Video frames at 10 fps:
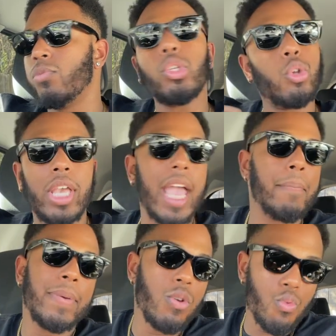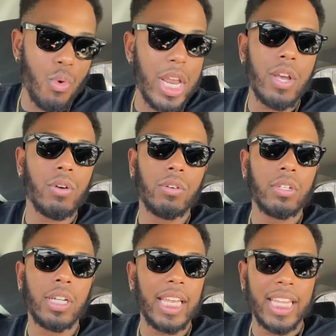You can't be real
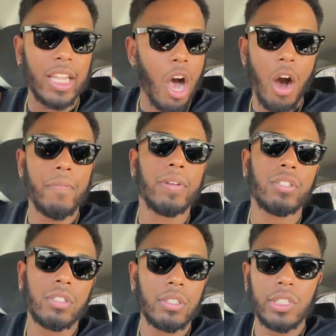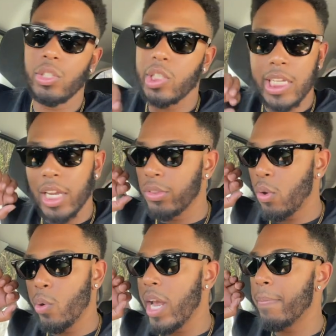in the office. You just got to
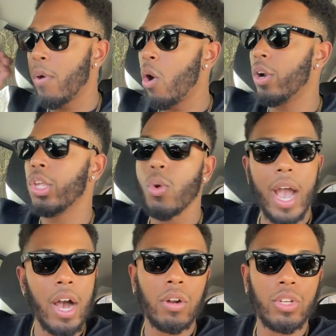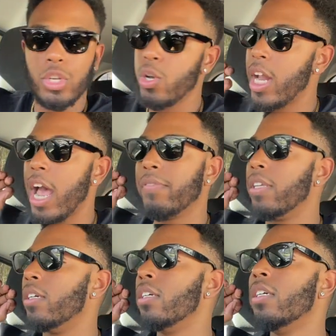throw that part of you out. You're going to have
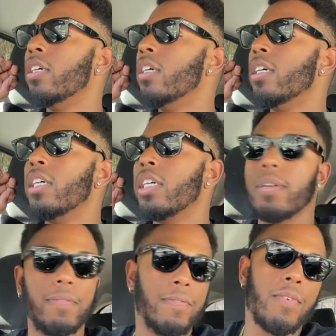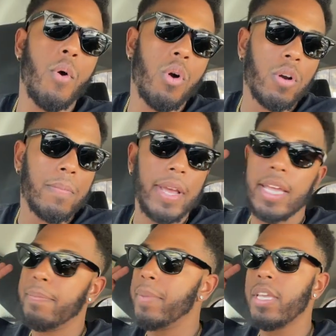to conform
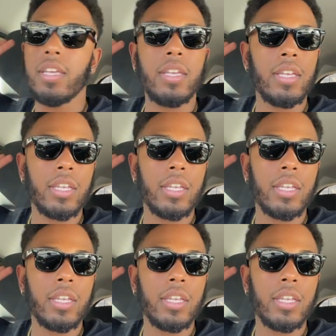and be